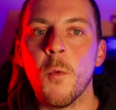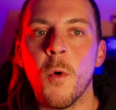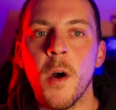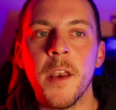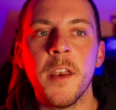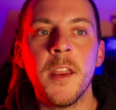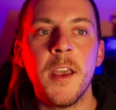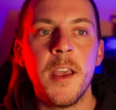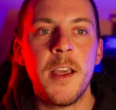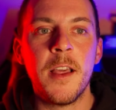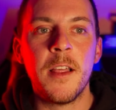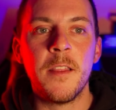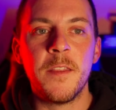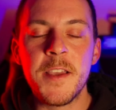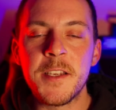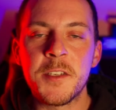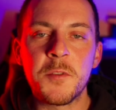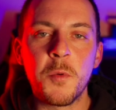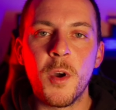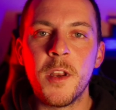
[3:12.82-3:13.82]
one.
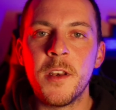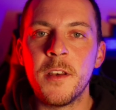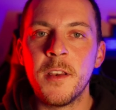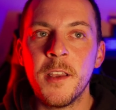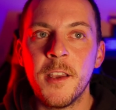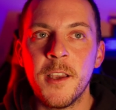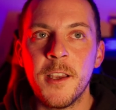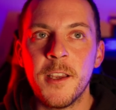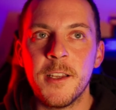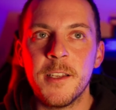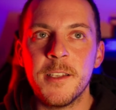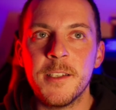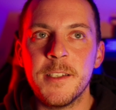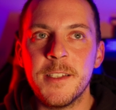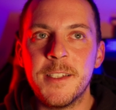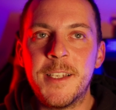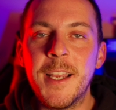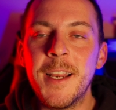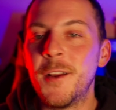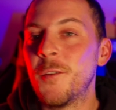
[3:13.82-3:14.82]
This one
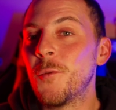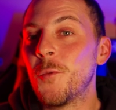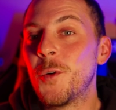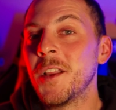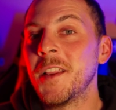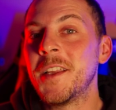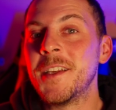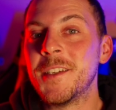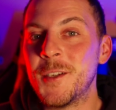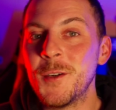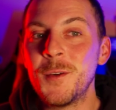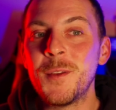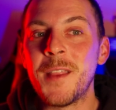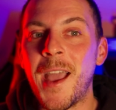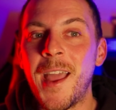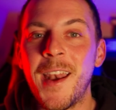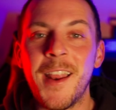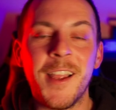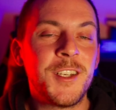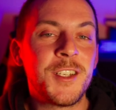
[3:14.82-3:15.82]
didn't really do
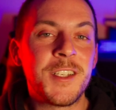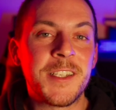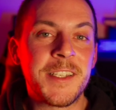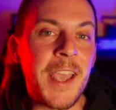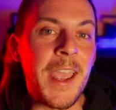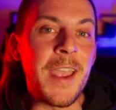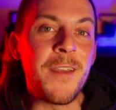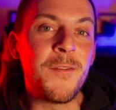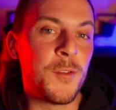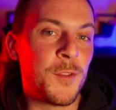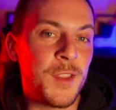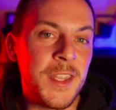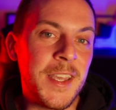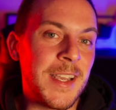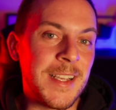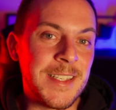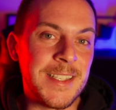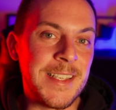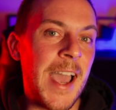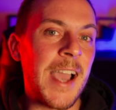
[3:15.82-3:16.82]
that. It just gave you the
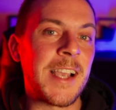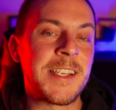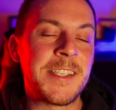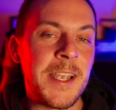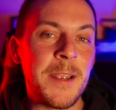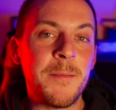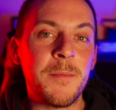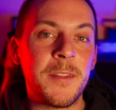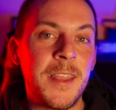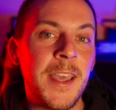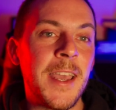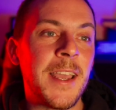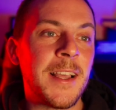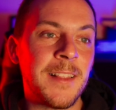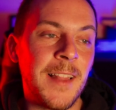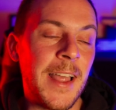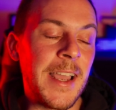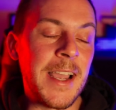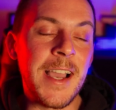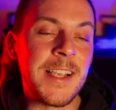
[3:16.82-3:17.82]
exact same thing,
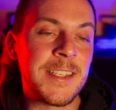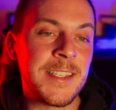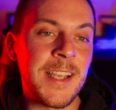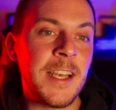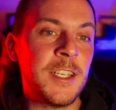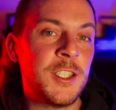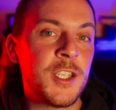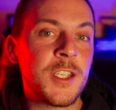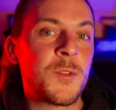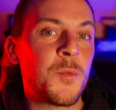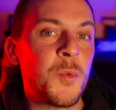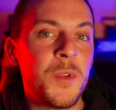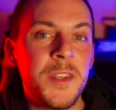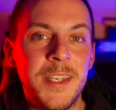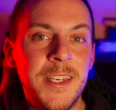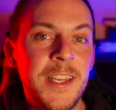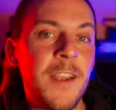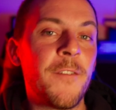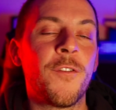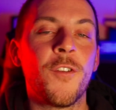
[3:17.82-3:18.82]
like I said, just
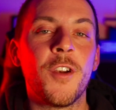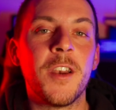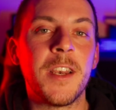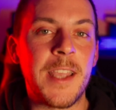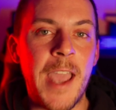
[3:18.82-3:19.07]
with different